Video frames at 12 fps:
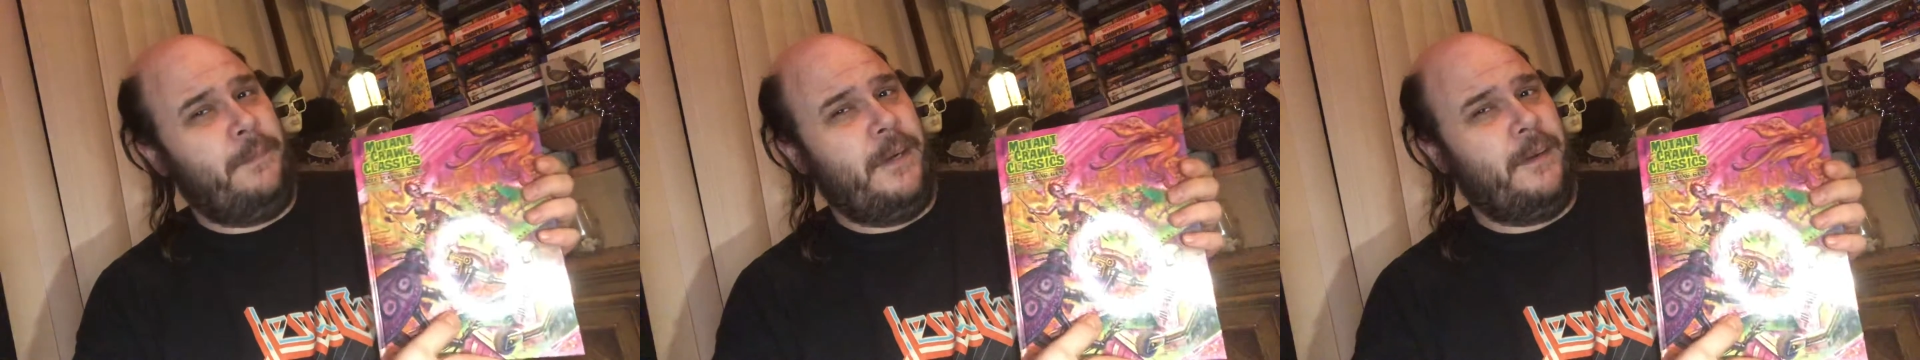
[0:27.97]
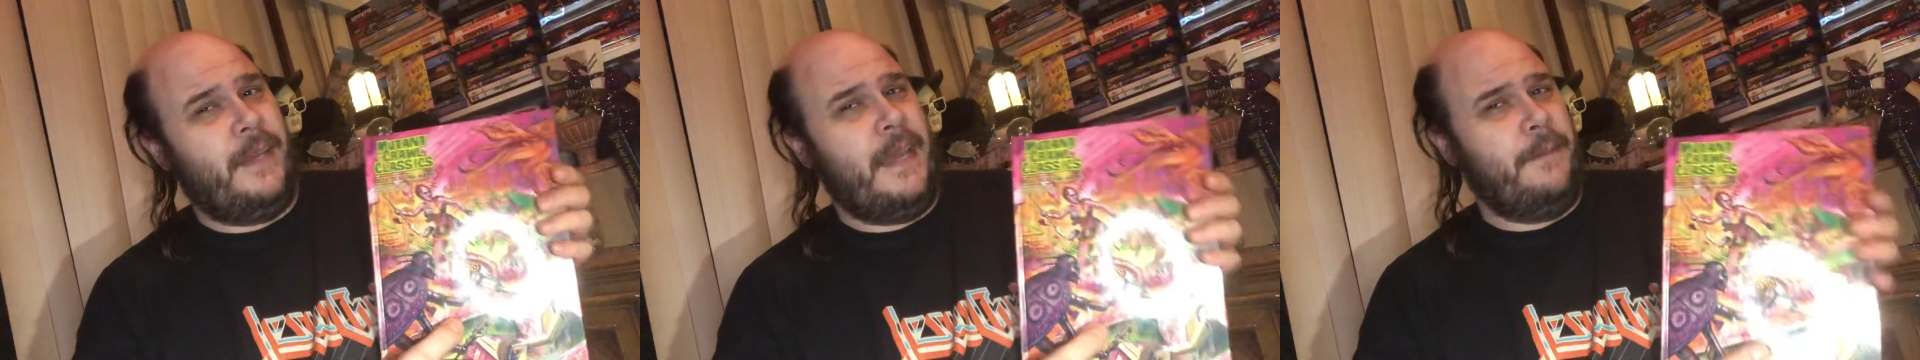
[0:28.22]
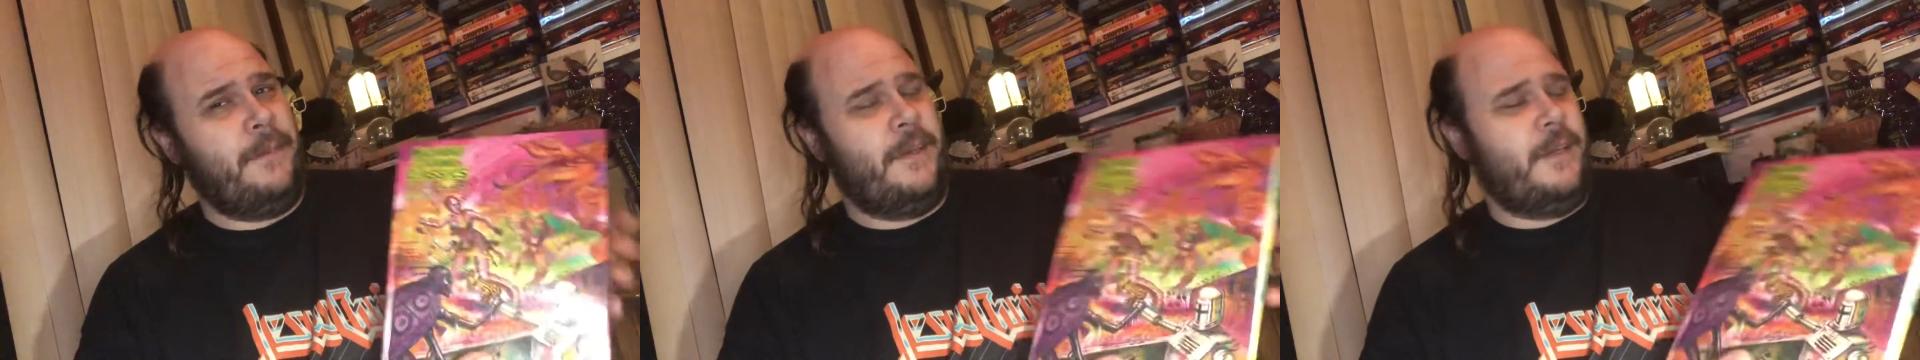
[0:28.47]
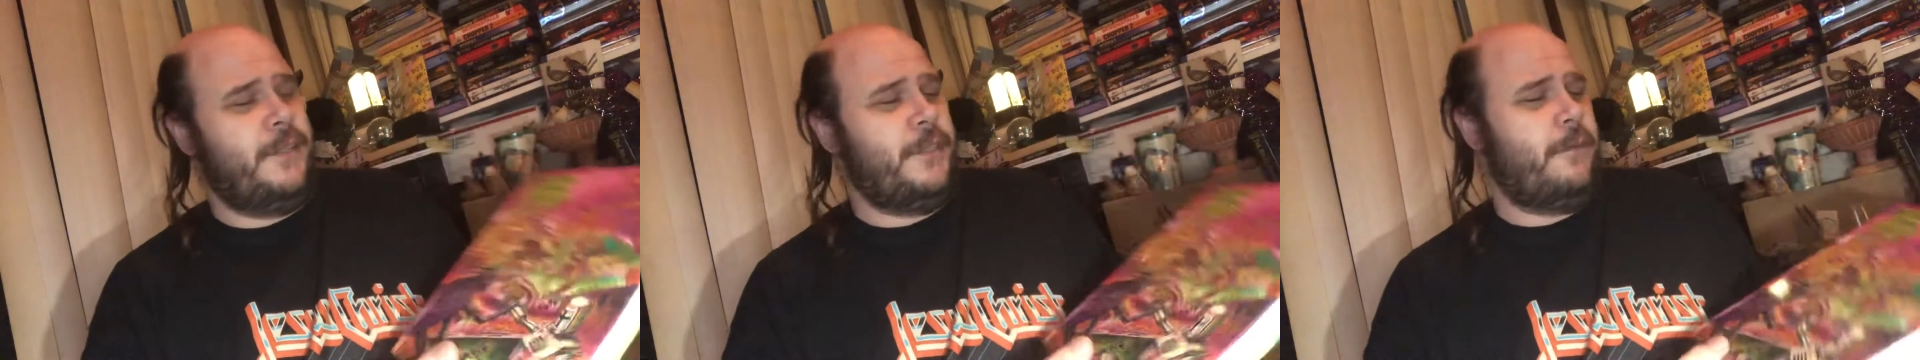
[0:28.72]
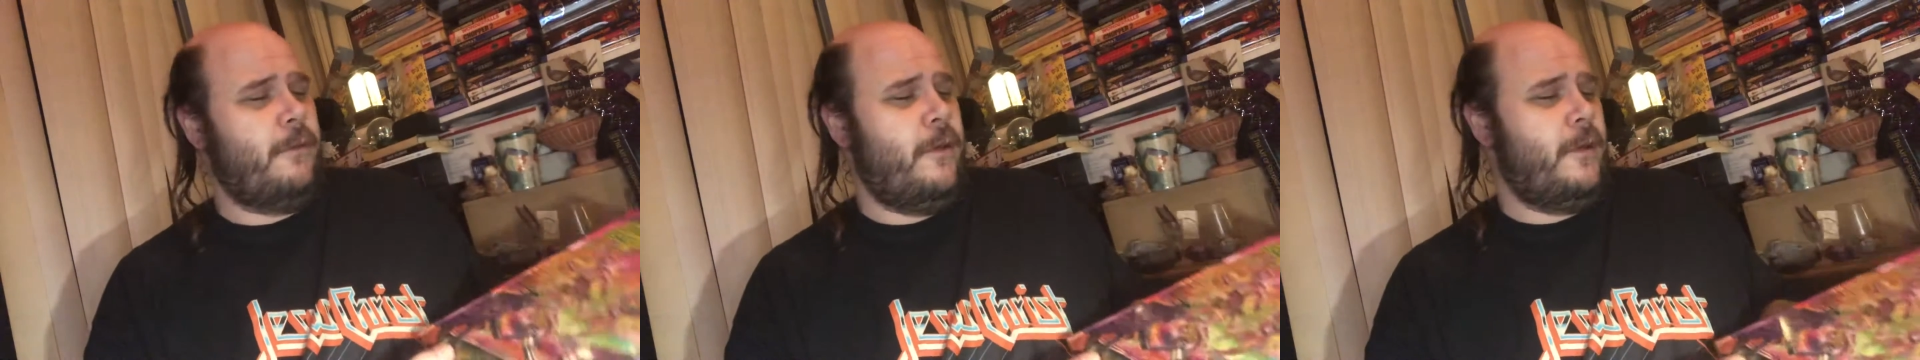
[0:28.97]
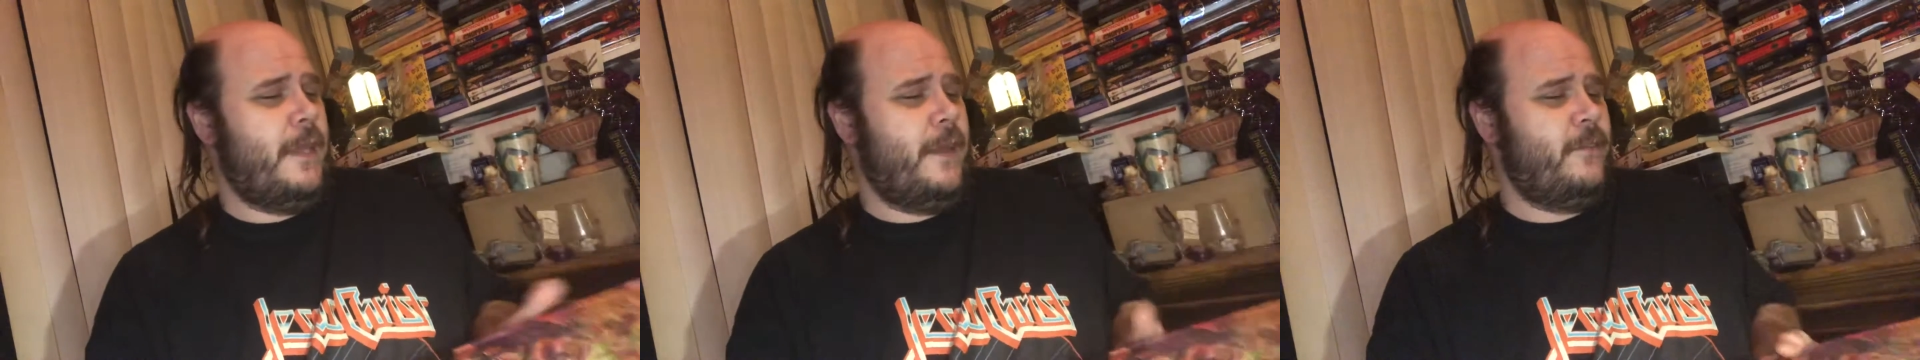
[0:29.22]
better game than Dungeon
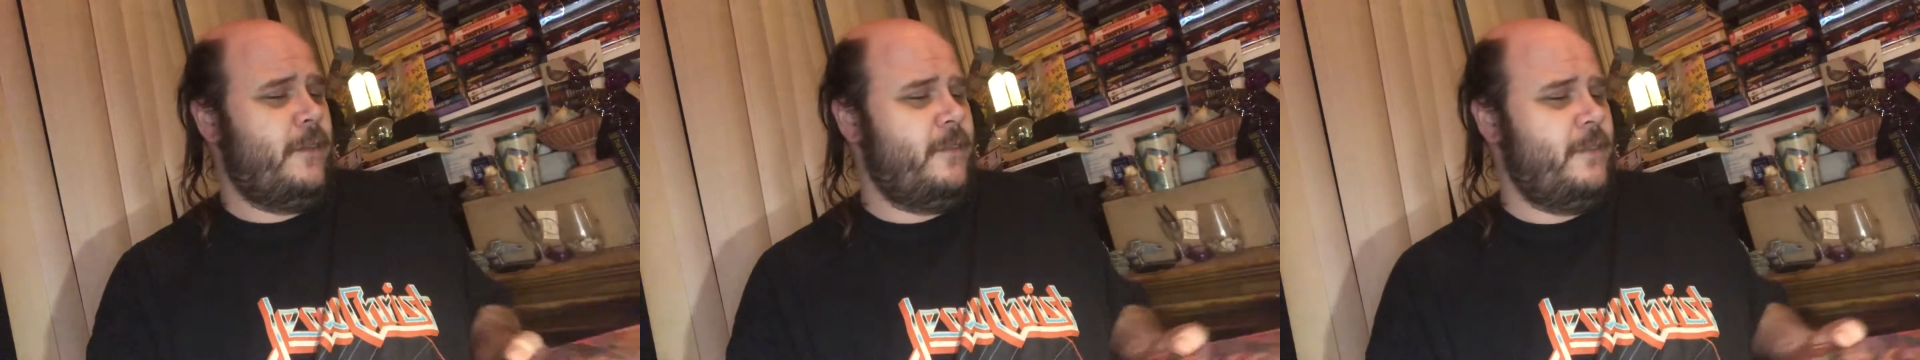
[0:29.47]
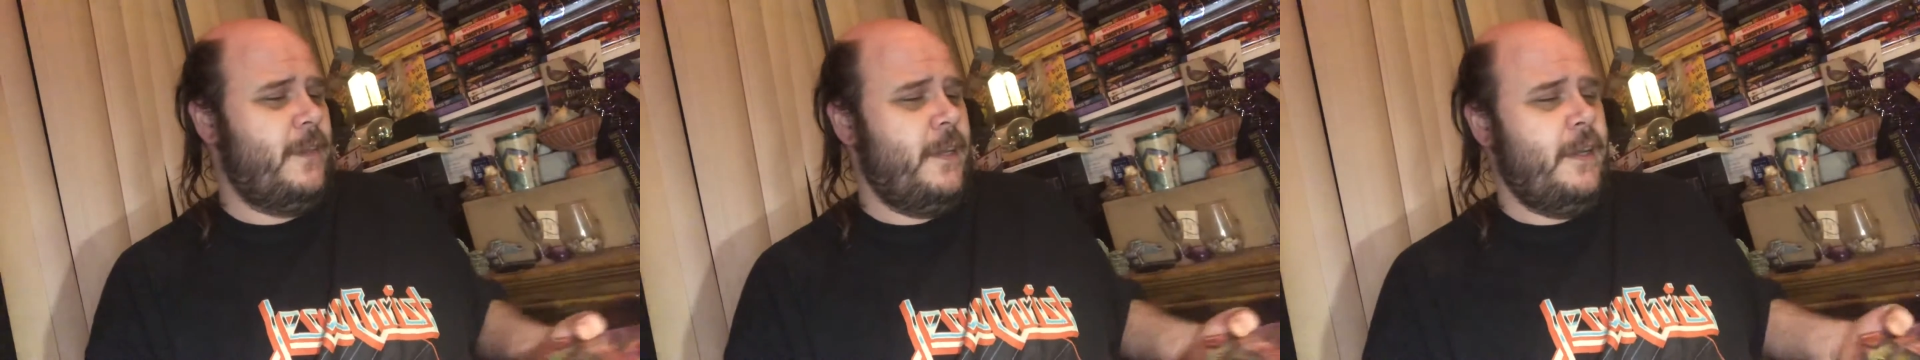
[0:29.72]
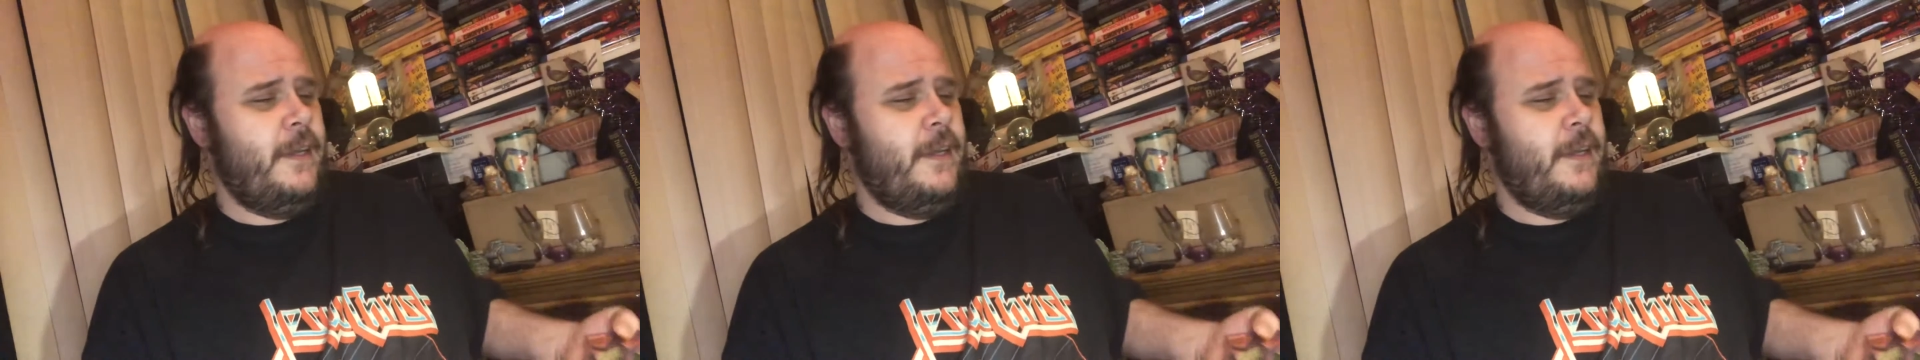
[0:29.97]
Crawl Classics.